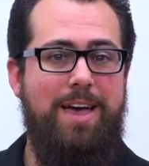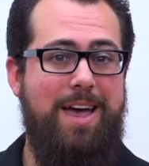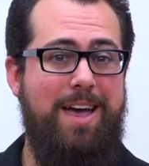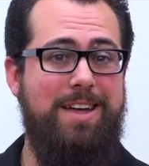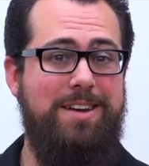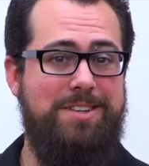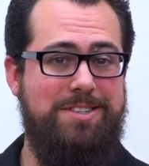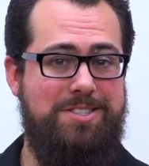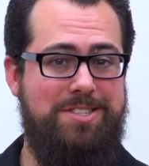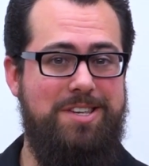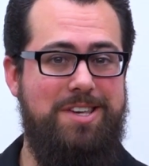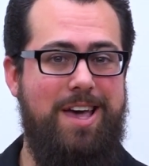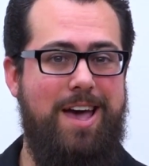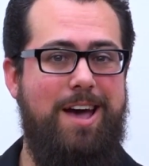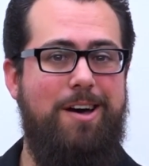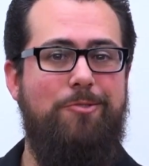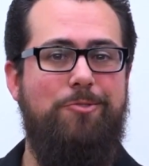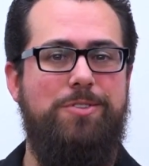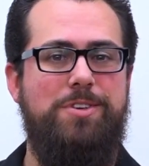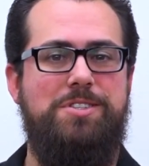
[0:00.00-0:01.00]
and to see
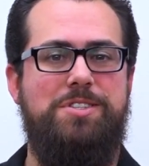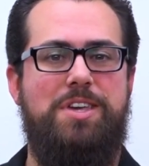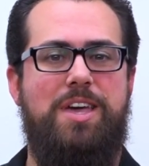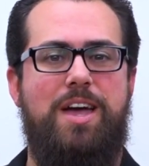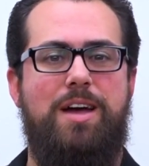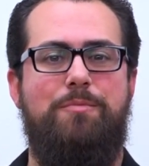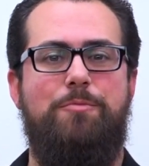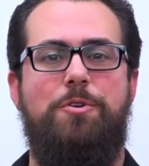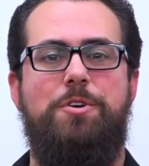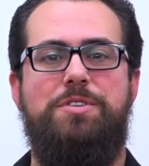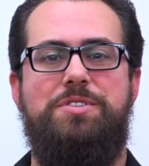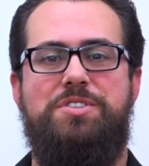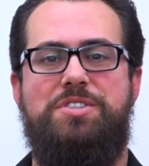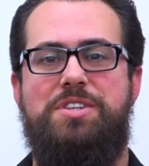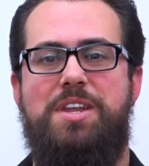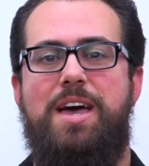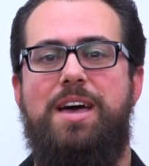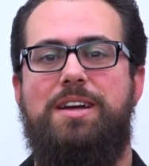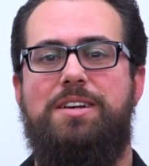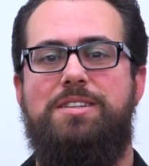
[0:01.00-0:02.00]
how this camera
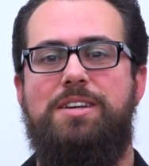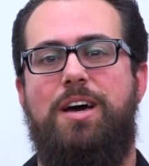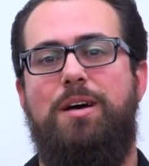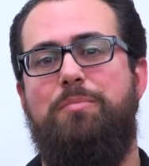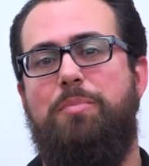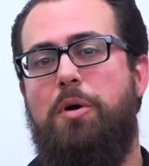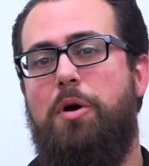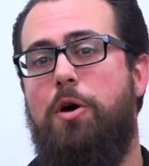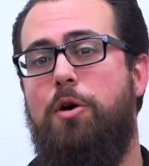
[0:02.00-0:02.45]
stacked up